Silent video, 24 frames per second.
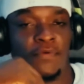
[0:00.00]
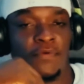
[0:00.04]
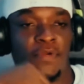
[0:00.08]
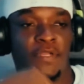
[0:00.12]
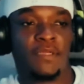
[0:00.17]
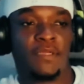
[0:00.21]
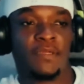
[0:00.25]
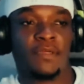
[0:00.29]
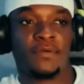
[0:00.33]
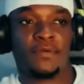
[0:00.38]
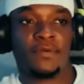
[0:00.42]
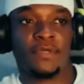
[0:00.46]

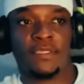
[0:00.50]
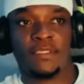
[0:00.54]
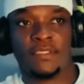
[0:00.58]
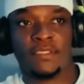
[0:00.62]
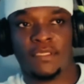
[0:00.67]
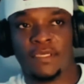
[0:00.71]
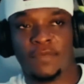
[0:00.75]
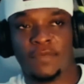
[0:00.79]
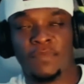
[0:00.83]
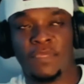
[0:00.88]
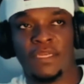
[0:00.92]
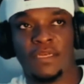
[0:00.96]
Great, great.
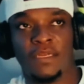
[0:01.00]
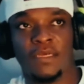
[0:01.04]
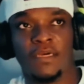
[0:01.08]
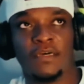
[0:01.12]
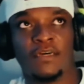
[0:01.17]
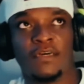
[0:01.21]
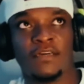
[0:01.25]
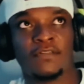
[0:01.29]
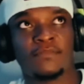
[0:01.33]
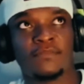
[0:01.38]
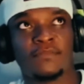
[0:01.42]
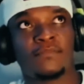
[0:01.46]
I mean,
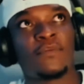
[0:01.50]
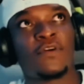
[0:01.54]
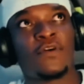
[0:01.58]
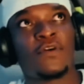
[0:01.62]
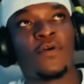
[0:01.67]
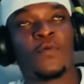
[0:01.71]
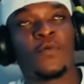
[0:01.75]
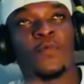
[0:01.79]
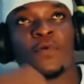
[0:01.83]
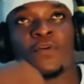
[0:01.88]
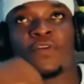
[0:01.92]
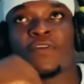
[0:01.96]

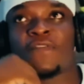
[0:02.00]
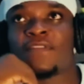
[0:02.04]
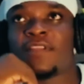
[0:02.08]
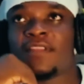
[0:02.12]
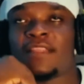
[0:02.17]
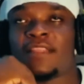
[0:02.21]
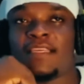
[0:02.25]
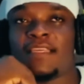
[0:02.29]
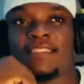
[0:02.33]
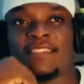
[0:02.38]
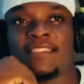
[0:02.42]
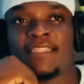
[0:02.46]
one of
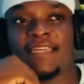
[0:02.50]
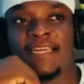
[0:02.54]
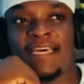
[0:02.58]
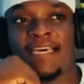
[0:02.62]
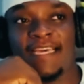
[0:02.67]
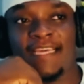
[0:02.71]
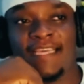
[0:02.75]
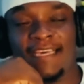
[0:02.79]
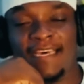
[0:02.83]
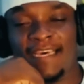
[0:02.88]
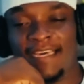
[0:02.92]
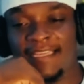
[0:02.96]
the things that
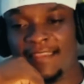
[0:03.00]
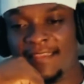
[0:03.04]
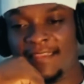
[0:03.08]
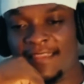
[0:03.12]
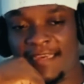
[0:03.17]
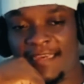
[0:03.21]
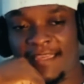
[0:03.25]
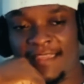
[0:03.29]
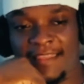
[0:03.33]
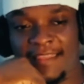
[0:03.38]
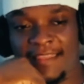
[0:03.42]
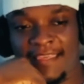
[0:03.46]
I
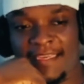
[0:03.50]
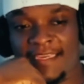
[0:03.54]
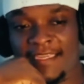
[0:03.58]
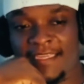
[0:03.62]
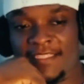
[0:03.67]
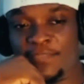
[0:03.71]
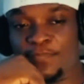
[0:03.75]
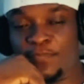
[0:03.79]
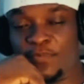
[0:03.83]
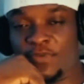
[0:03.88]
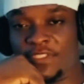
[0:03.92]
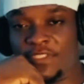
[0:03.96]
think
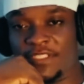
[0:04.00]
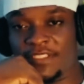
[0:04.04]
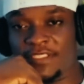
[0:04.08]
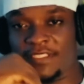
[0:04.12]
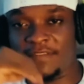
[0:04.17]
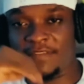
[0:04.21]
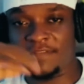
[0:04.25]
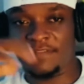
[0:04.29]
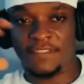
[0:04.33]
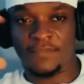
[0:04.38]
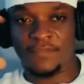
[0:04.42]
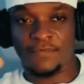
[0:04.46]
it's
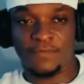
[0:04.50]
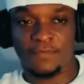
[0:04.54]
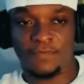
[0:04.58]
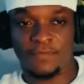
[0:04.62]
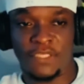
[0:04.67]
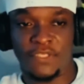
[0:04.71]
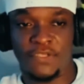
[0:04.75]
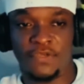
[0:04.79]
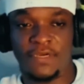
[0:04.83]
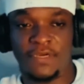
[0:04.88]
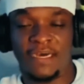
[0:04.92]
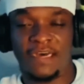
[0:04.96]
positive is
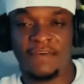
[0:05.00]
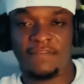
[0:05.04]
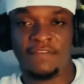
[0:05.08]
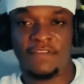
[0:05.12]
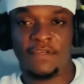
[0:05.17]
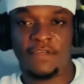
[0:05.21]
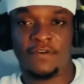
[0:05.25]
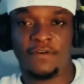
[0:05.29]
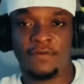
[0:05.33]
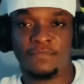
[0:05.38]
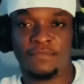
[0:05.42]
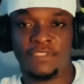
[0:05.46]
when you have
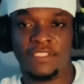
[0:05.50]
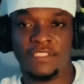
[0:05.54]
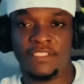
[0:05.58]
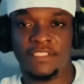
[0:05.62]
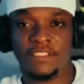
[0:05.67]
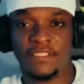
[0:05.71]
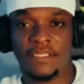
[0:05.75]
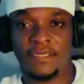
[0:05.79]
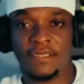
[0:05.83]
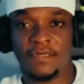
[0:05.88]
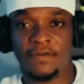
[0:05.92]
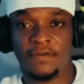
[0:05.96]
a
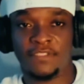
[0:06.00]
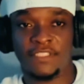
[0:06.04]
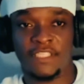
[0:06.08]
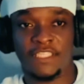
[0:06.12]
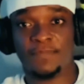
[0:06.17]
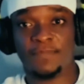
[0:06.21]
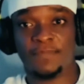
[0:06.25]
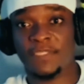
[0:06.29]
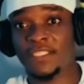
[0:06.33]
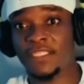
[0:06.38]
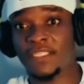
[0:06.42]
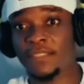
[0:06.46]
community around you,
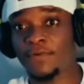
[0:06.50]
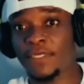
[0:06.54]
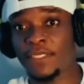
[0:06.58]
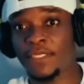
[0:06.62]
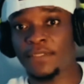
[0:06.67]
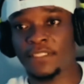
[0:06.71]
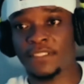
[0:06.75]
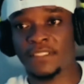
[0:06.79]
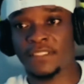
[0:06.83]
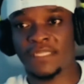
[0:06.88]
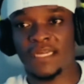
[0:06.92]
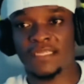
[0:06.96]
especially
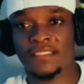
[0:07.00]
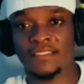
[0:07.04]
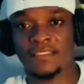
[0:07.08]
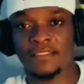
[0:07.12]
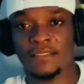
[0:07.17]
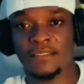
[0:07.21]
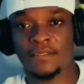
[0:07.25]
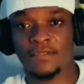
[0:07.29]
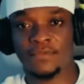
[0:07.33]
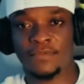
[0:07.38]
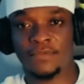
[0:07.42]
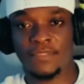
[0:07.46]
when you're
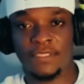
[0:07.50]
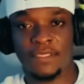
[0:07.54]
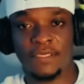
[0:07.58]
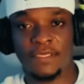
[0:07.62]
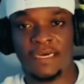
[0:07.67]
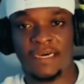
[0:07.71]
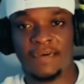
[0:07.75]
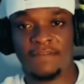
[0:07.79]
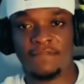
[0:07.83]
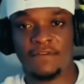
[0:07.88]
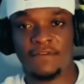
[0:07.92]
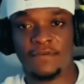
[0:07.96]
starting out, when you
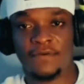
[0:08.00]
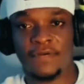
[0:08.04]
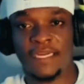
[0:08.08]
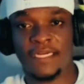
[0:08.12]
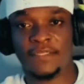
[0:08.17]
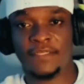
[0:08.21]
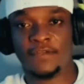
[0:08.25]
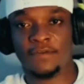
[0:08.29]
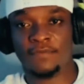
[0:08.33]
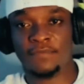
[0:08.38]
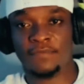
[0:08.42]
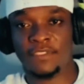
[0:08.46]
have the
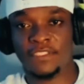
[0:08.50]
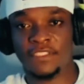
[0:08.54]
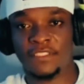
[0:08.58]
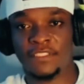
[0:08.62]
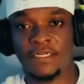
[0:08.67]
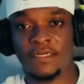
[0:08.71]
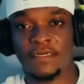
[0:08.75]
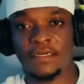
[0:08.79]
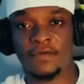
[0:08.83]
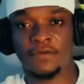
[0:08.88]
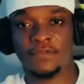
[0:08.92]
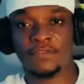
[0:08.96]
right
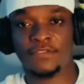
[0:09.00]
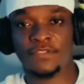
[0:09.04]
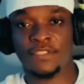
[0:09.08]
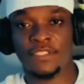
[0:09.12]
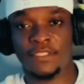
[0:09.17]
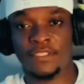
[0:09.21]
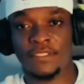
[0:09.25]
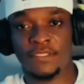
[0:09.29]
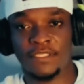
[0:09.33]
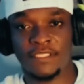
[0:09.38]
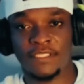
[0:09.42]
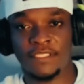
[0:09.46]
community around
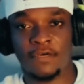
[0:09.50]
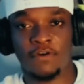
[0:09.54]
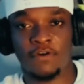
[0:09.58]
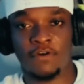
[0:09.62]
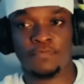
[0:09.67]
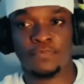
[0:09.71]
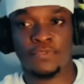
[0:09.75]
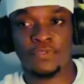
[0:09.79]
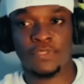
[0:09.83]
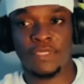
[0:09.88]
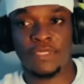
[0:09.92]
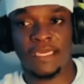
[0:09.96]
you, it does
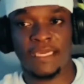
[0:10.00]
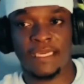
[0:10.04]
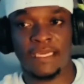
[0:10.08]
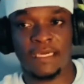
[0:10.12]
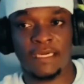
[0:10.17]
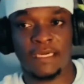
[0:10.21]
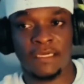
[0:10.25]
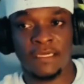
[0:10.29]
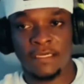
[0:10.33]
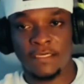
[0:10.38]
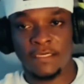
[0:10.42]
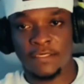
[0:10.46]
help you
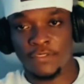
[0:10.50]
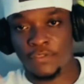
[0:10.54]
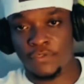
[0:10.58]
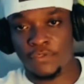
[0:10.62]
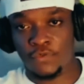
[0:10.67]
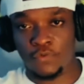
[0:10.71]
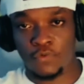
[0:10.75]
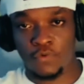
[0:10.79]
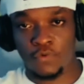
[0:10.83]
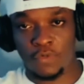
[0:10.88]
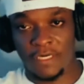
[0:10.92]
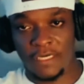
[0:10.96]
like
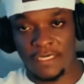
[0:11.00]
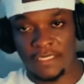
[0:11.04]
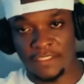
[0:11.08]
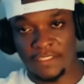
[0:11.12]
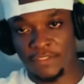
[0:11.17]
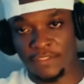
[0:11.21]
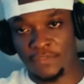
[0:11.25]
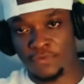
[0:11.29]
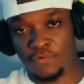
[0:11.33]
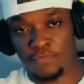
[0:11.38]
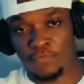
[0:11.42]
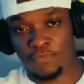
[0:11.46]
grow
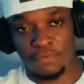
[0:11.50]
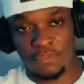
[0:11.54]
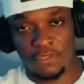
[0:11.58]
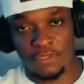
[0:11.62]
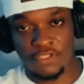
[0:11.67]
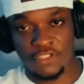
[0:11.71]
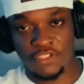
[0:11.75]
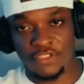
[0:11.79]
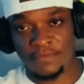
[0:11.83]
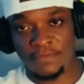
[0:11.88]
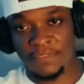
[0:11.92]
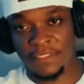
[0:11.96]
and
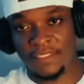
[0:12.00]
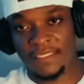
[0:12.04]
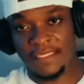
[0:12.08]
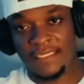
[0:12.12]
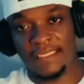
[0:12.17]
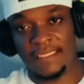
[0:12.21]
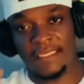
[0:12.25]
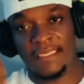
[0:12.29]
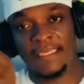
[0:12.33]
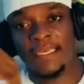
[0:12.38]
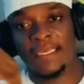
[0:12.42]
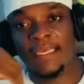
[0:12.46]
blossom in
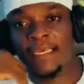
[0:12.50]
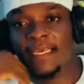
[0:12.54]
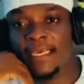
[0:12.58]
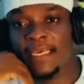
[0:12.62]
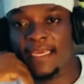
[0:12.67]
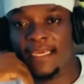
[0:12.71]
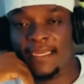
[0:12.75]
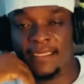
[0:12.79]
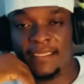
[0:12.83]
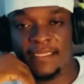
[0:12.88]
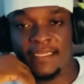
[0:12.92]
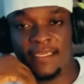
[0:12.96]
the
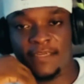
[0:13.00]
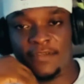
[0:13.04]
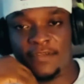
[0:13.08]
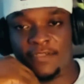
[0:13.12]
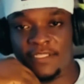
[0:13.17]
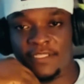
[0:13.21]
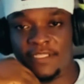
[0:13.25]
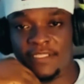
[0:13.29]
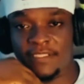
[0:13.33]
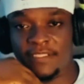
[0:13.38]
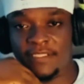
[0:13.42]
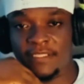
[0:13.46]

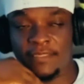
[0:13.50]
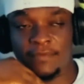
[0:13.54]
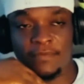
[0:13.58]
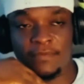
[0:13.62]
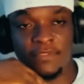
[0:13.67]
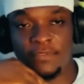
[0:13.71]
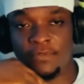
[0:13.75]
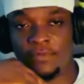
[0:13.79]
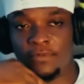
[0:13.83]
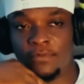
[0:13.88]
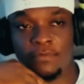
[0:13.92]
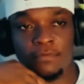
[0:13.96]

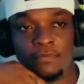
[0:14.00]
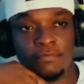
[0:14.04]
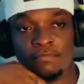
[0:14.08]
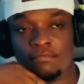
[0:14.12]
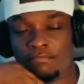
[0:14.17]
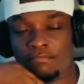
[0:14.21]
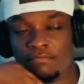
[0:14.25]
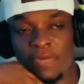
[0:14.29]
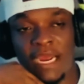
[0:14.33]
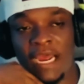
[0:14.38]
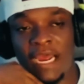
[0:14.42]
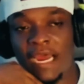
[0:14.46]
ecosystem. So
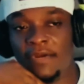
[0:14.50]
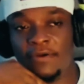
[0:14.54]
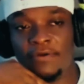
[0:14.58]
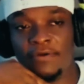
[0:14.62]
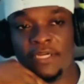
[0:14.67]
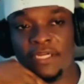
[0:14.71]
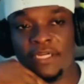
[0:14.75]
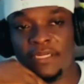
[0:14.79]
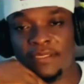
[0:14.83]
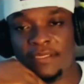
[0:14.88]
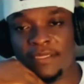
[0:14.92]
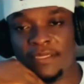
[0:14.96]
I
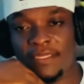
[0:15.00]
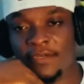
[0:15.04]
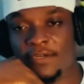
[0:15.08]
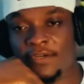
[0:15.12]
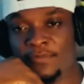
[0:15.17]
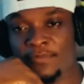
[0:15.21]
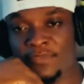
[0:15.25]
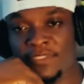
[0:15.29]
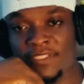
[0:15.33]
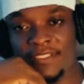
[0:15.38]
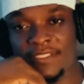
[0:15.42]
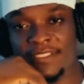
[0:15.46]
agree, the
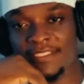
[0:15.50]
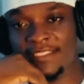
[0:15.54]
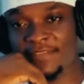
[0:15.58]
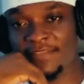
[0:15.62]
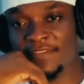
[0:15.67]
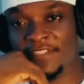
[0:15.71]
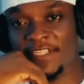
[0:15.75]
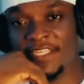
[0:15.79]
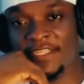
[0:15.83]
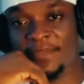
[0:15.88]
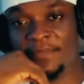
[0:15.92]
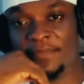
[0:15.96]
community is
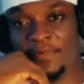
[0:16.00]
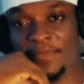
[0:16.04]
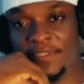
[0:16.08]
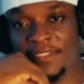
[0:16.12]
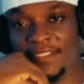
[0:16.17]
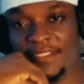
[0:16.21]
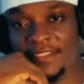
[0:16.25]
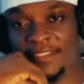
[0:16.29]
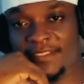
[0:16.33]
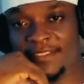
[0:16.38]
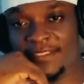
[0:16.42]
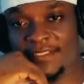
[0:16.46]
very
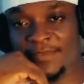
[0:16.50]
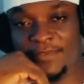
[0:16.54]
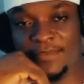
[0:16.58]
important.